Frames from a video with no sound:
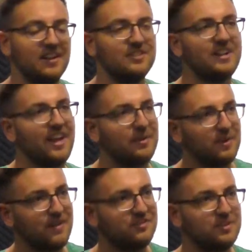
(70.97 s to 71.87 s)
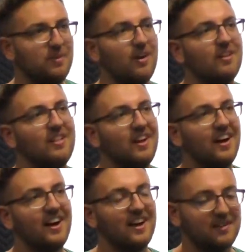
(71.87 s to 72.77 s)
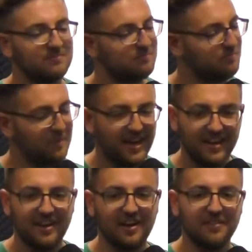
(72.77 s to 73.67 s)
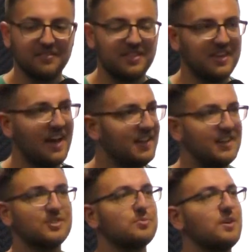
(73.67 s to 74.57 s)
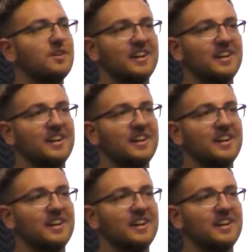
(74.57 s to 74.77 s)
Today we have Jim Hall, man of the LS world,